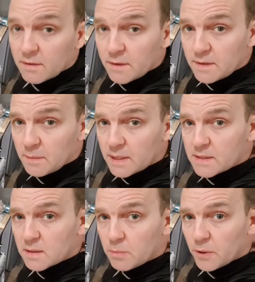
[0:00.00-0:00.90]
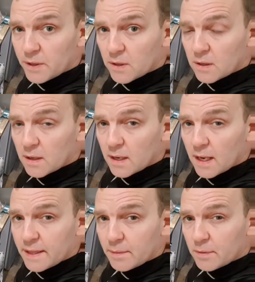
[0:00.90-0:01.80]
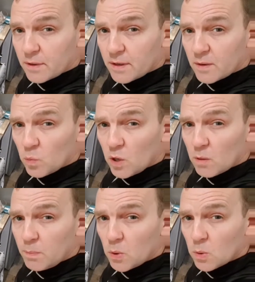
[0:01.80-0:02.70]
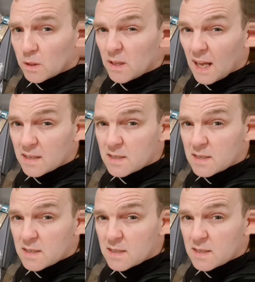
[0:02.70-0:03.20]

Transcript: 15 minutes to the boil, and then I'm going to whirlpool and let her